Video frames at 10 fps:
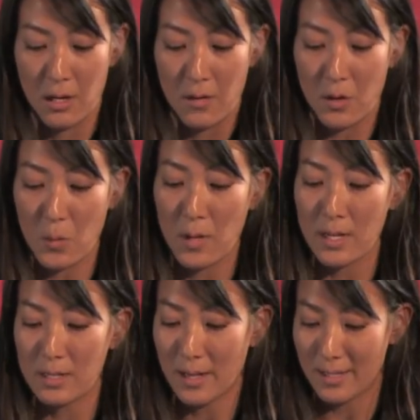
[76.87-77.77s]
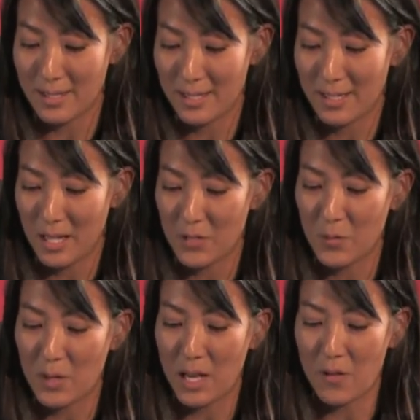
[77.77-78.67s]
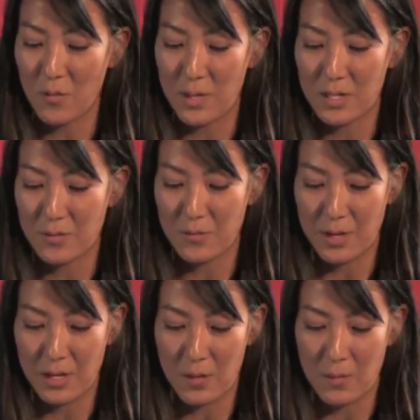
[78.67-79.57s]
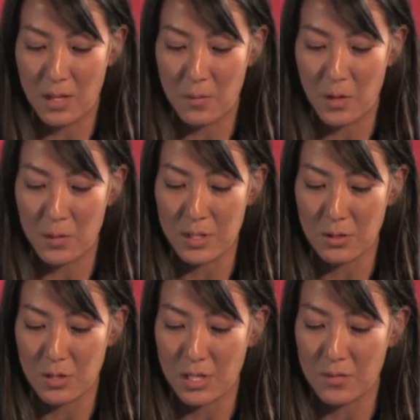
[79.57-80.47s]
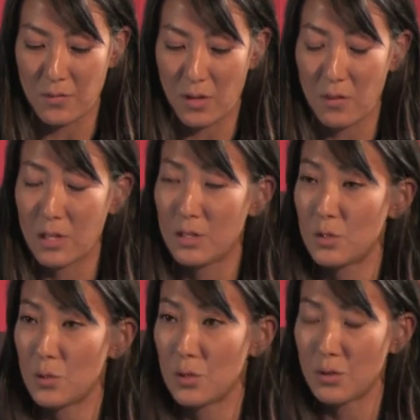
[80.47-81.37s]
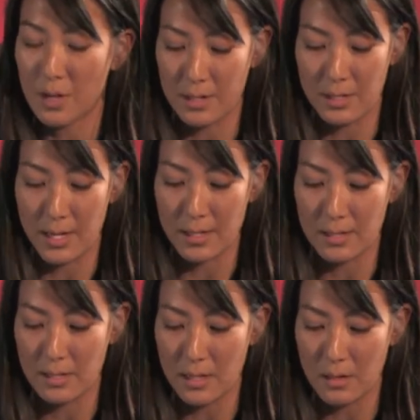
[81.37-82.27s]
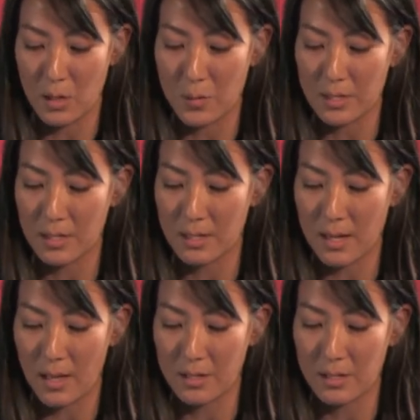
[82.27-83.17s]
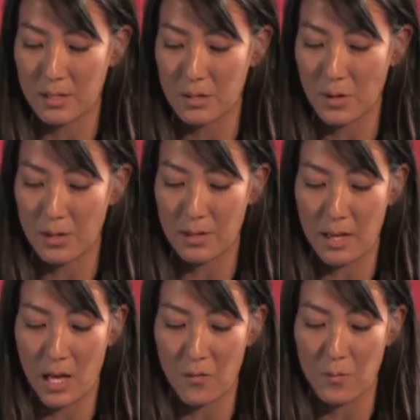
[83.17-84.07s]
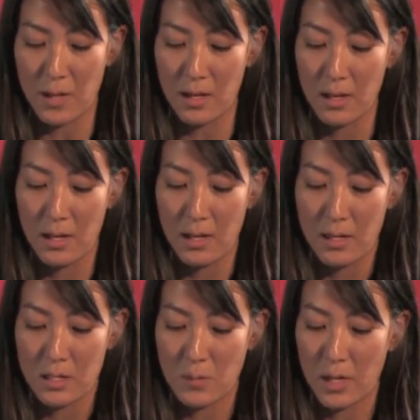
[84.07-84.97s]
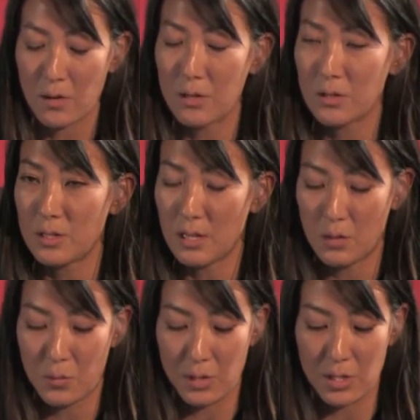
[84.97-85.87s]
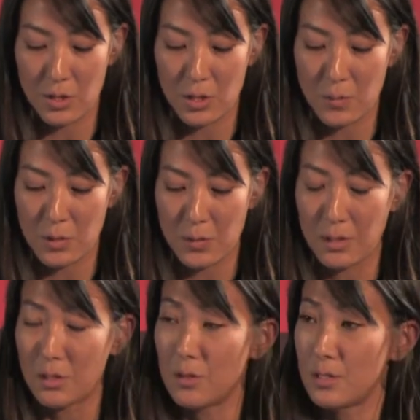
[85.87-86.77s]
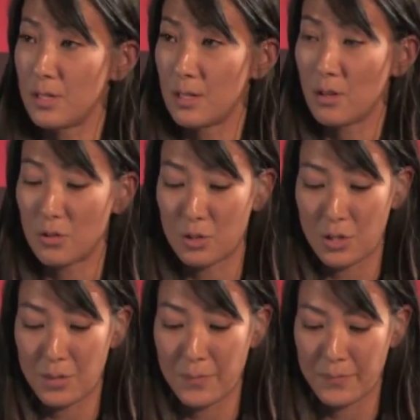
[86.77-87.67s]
There are many dots to connect from an alphabet to freedom, and my research has involved the historical context and linguistic analysis surrounding the alphabet to better understand the relationship between literacy and culture.